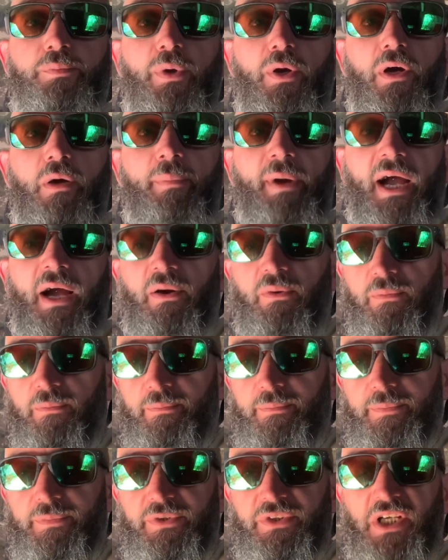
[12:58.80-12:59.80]
put about
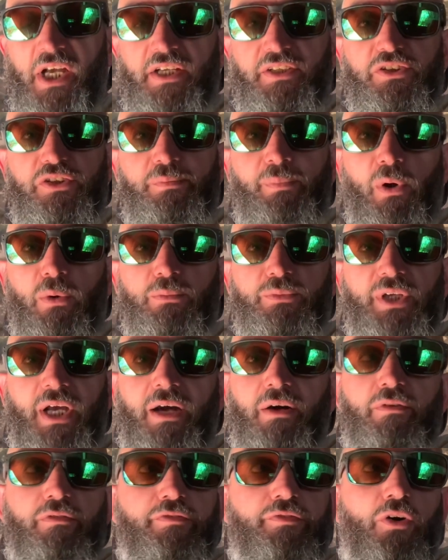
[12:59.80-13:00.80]
10 spoms
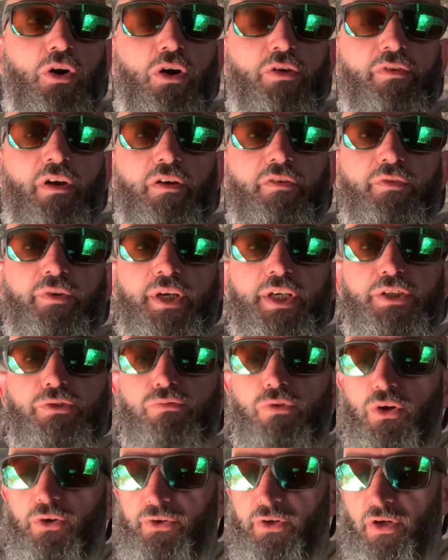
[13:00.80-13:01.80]
out, 5 over each
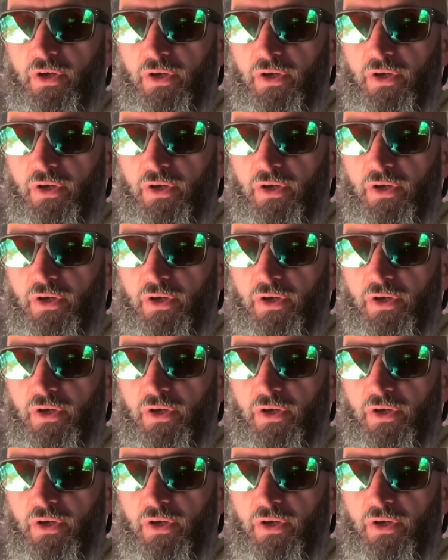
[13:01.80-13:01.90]
rod.